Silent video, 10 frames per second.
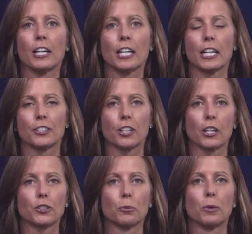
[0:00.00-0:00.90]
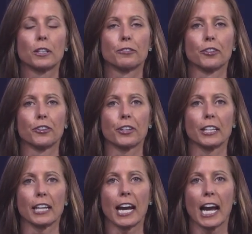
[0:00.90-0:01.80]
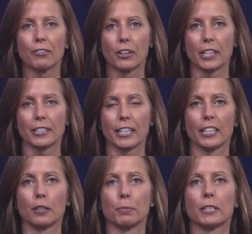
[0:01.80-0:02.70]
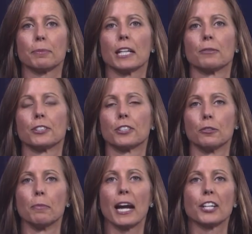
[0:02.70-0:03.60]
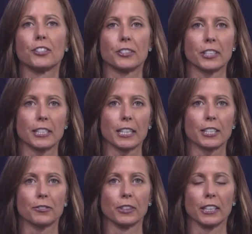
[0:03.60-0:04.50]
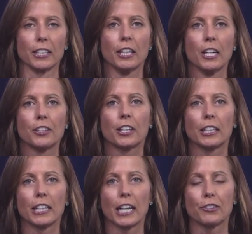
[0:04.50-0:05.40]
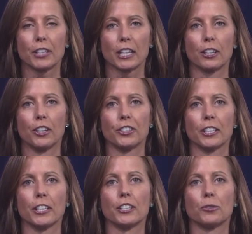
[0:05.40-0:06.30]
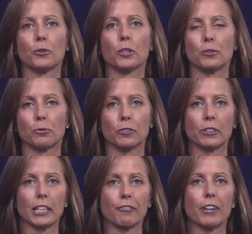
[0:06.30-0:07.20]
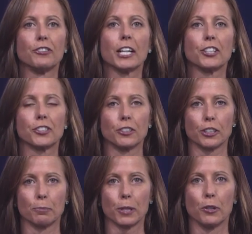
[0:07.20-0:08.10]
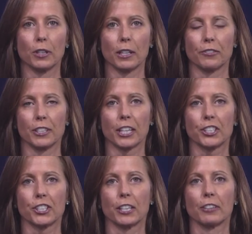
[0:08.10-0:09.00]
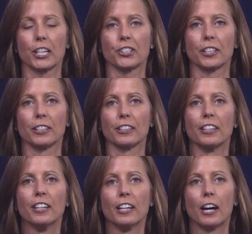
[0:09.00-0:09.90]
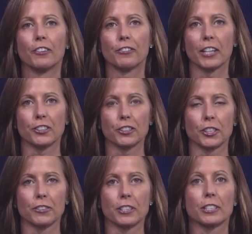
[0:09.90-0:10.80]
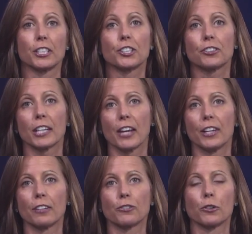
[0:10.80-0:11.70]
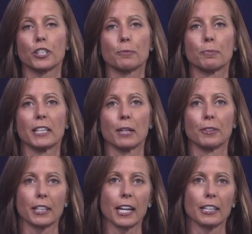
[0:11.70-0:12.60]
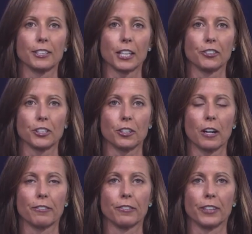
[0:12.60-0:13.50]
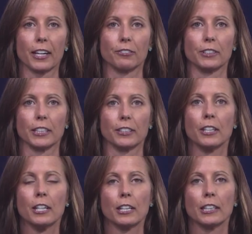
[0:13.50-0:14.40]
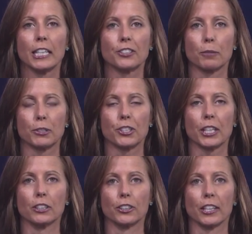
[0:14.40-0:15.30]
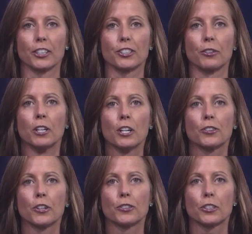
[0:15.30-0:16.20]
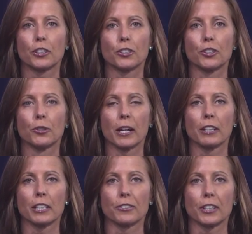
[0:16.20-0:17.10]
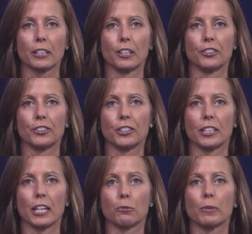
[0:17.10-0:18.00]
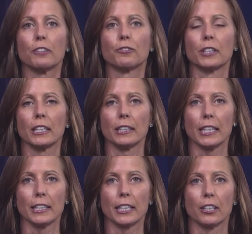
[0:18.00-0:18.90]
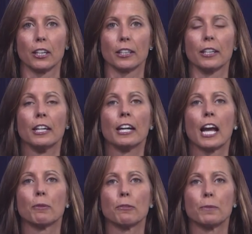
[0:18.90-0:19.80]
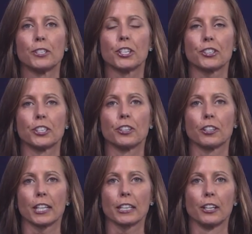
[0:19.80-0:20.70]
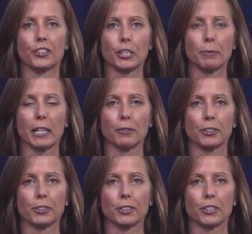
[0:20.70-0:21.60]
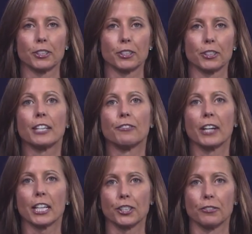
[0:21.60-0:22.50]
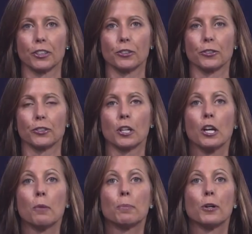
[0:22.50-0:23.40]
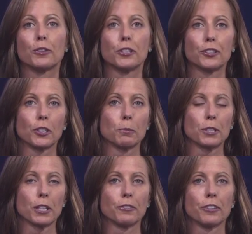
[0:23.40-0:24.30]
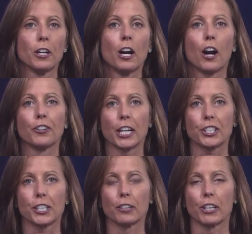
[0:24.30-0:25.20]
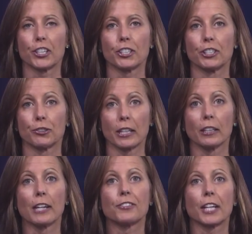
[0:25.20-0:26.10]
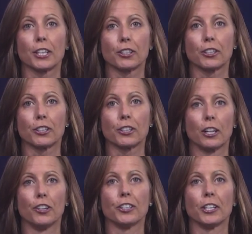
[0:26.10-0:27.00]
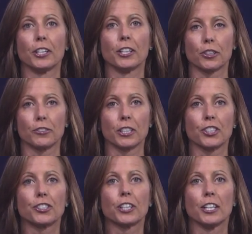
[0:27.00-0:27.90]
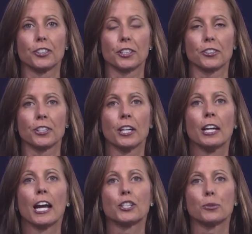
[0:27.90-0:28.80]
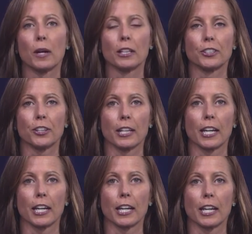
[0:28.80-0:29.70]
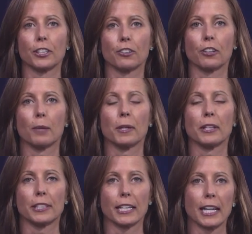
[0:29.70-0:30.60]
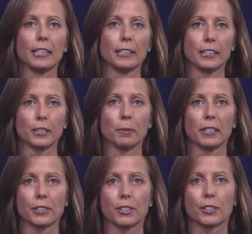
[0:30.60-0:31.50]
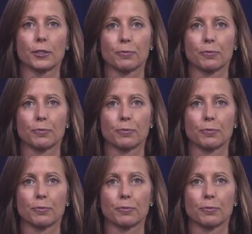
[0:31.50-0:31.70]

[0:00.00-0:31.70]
It's a wonderful thing to have all that data, but to be able to manage it successfully. The cloud technology is really a foundational component of the next generation of the financial services industry. And then, of course, being able to get intelligence off of that really leans on machine learning. So those are the two areas of technology that we've really leaned in on, and we've positioned our technology to be able to take advantage of those, both in terms of our next generation trade lifecycle technology that serves exchanges, as well as on the anti-fin crime and the data analytics space.